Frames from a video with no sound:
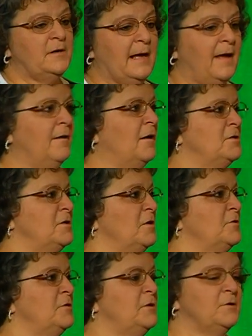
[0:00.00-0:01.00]
out at our
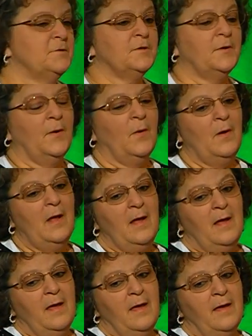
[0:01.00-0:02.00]
shelter years ago.
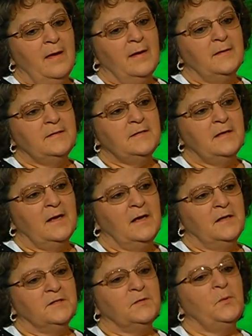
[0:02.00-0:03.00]
And
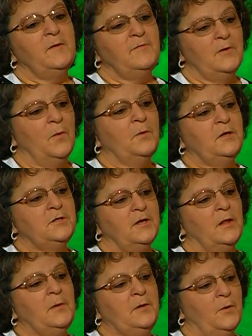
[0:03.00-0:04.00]
so we've known each
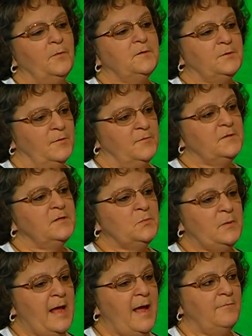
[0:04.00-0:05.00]
other. We know the services
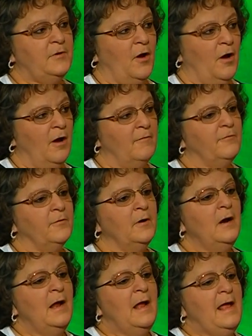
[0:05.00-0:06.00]
we have to offer.
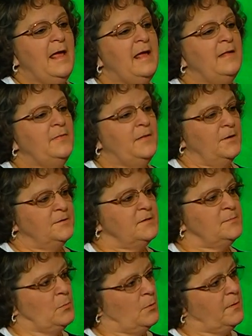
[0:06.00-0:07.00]
And theirs
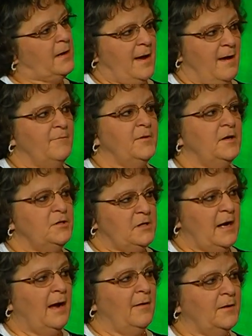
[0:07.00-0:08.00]
is more the
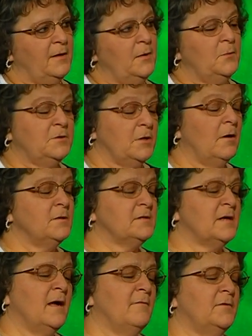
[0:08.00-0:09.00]
confidentiality, which ours
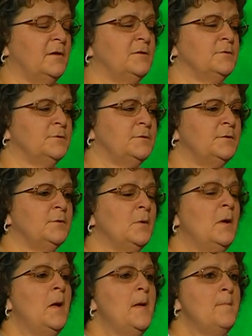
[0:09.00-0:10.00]
is confidential too.
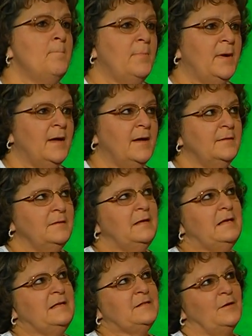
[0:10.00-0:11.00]
but
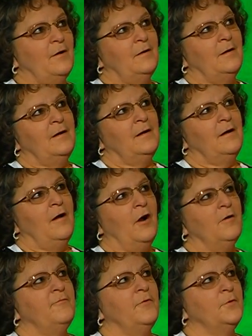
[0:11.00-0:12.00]
it's
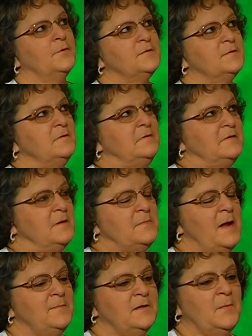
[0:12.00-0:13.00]
our folks,
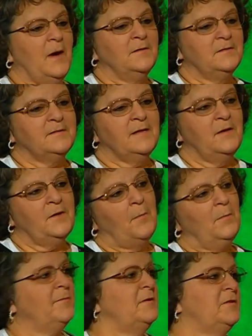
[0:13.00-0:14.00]
sometimes they go out and say,
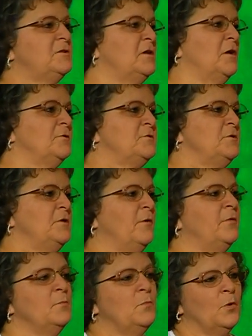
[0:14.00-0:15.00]
I'm living at the shelter, you know,
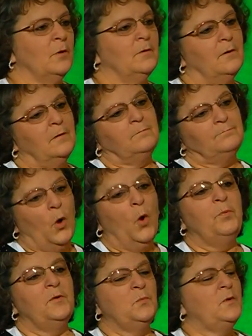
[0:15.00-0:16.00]
they're more a little
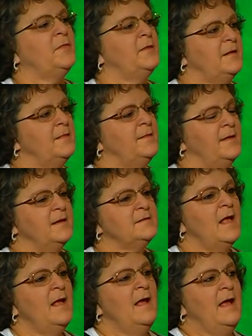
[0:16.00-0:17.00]
open with it and things.
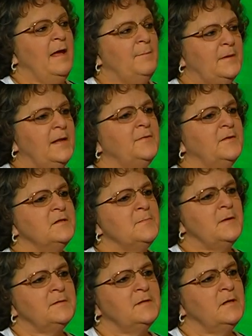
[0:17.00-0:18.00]
But at the
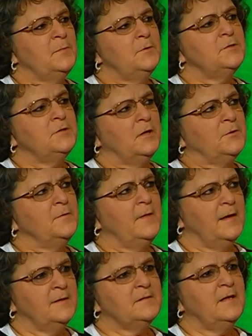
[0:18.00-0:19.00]
domestic abuse shelter,
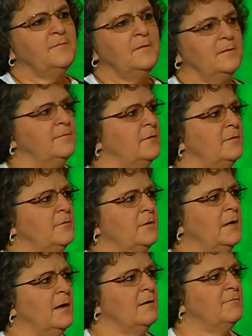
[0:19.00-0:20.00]
that is definitely very,
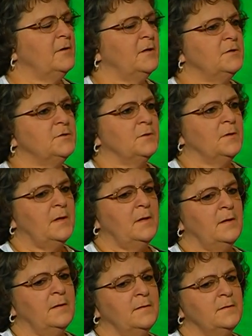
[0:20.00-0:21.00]
very confidential
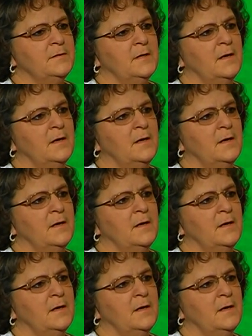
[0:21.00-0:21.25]
and